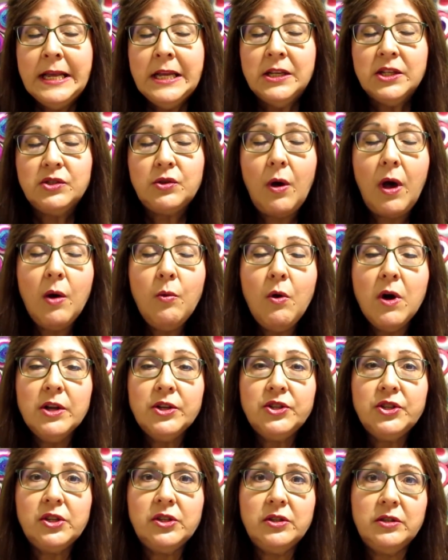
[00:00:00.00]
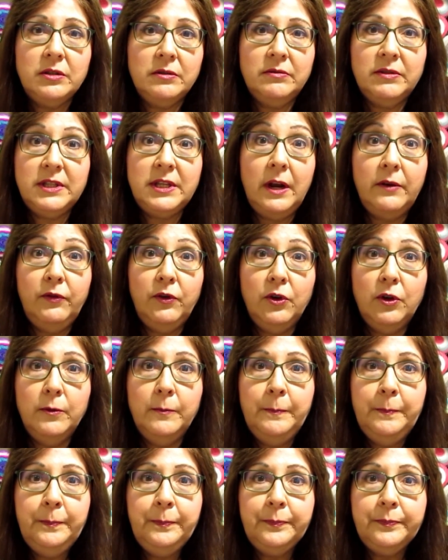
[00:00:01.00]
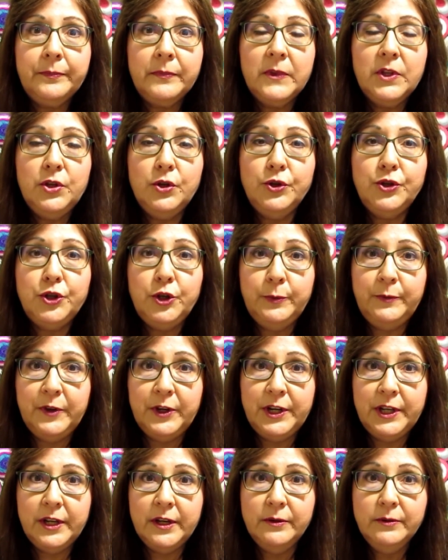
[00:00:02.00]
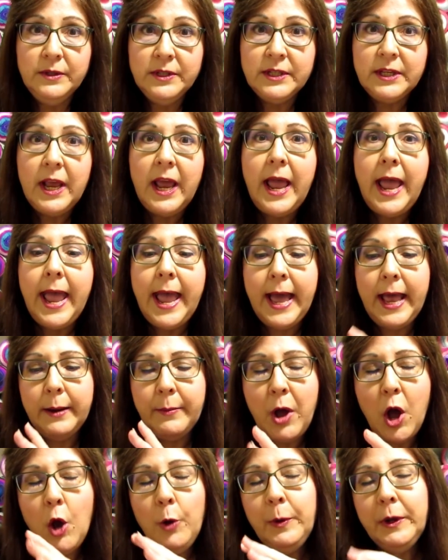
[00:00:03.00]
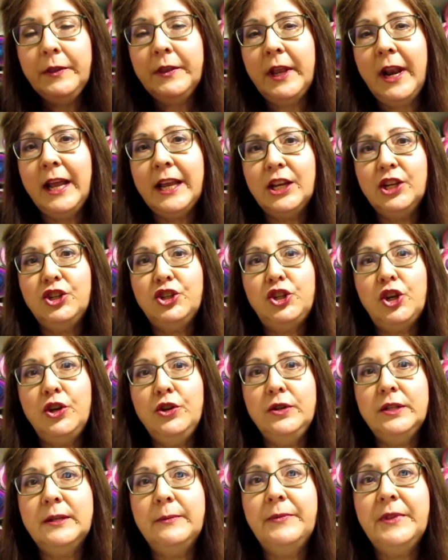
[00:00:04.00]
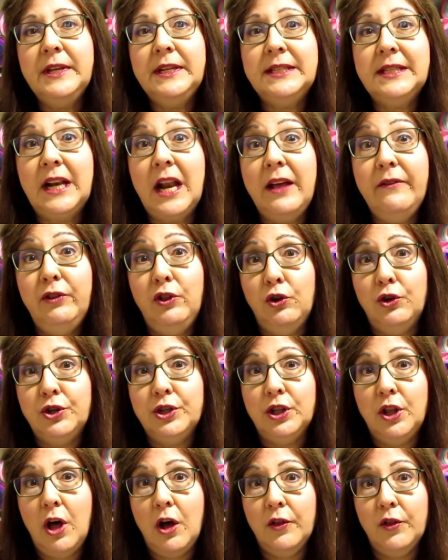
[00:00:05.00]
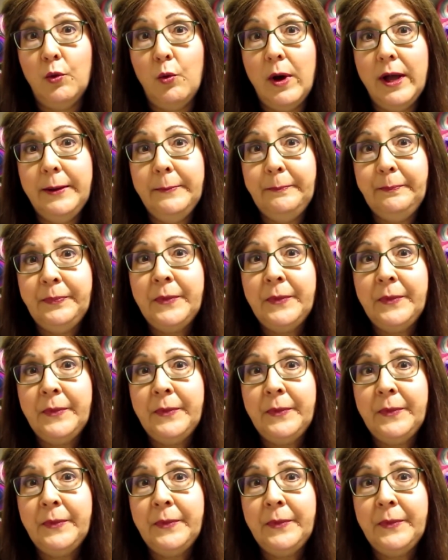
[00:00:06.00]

So I watched several YouTube videos, and I'm hoping that I can show you some things that I've learned along the way.